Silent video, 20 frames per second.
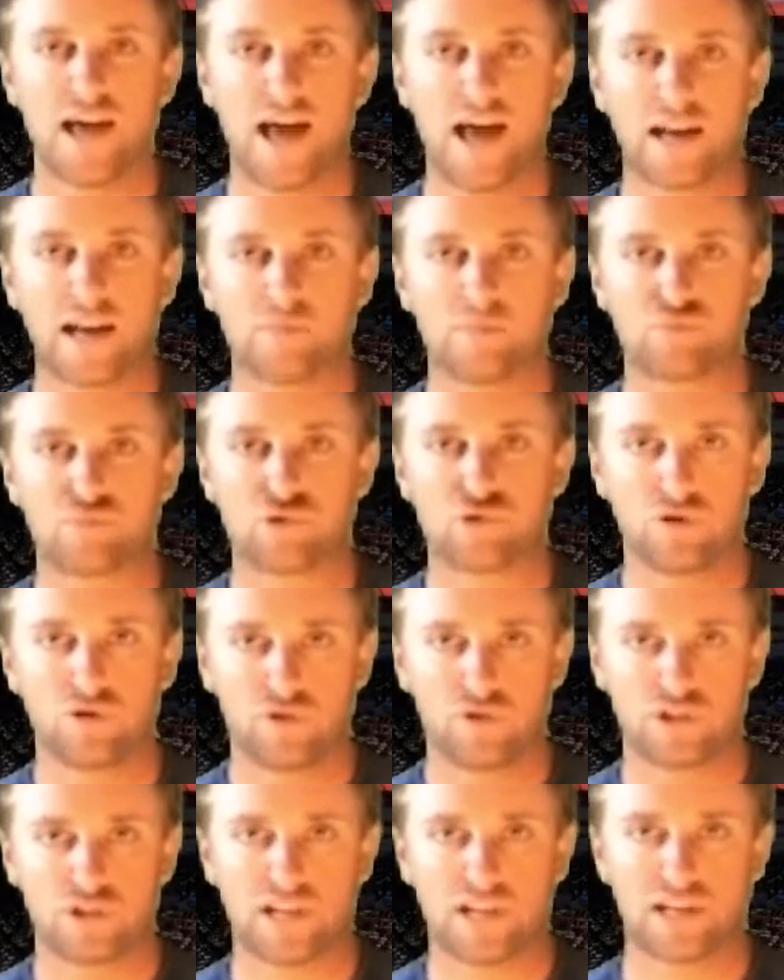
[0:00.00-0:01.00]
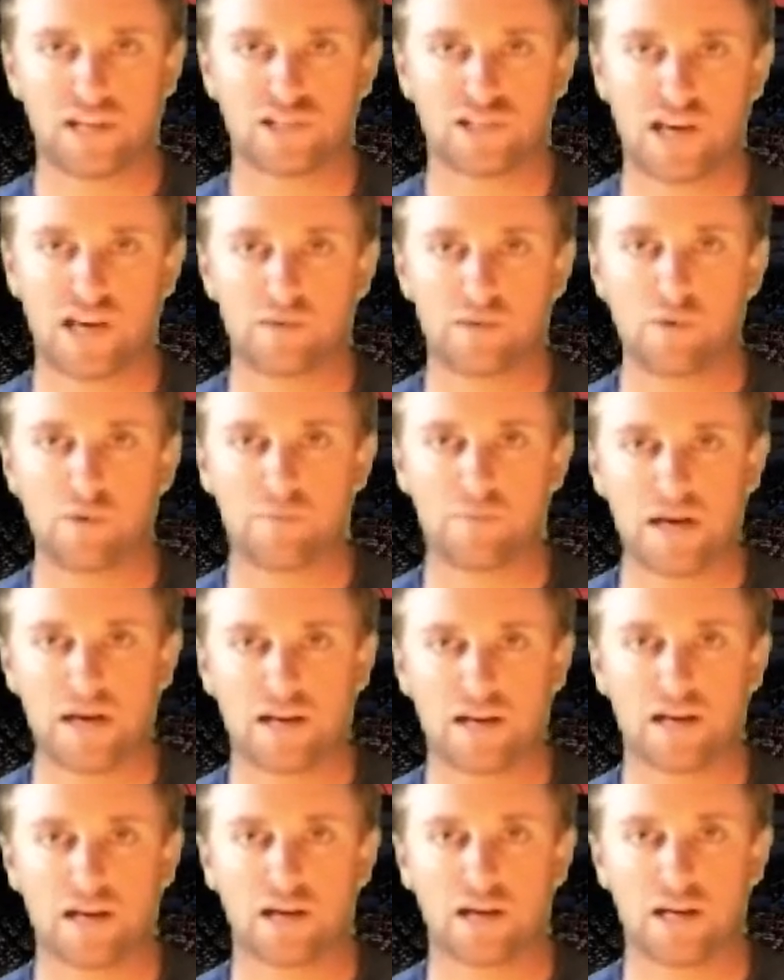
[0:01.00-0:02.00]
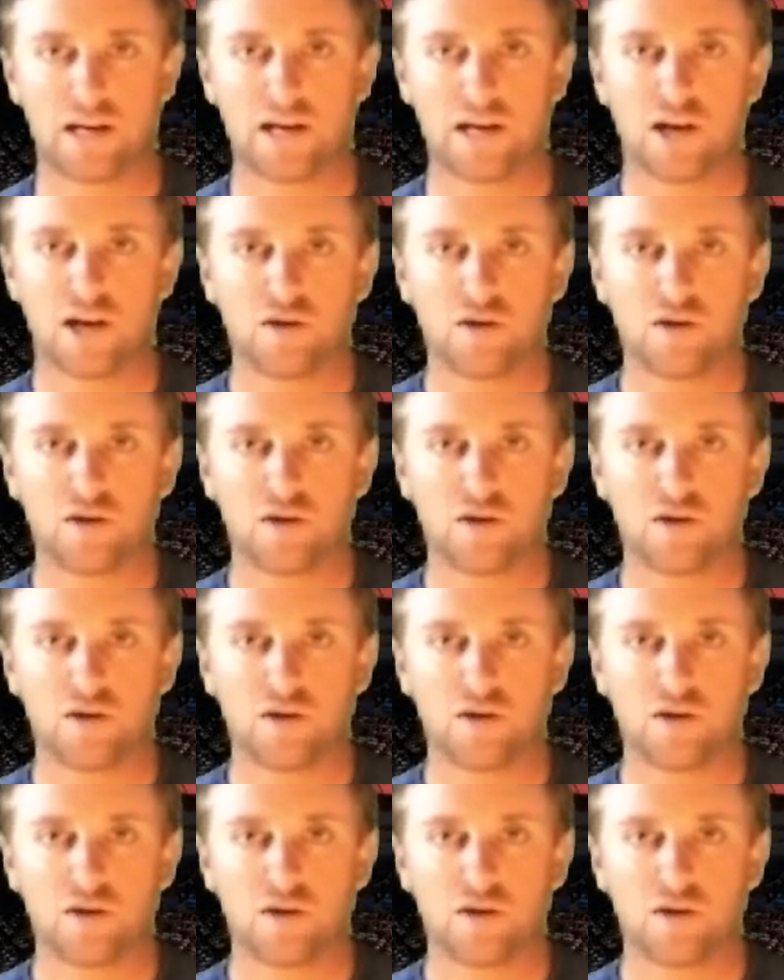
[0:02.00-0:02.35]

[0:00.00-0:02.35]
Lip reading: and improve your tennis game immediately